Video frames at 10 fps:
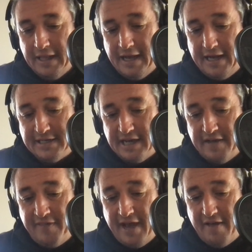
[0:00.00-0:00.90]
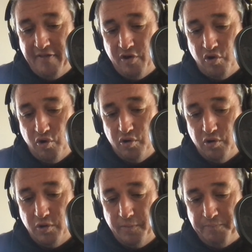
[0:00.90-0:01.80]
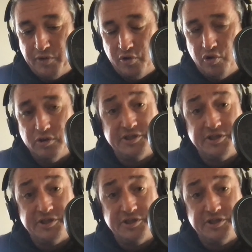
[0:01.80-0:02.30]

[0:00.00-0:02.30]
And that the whole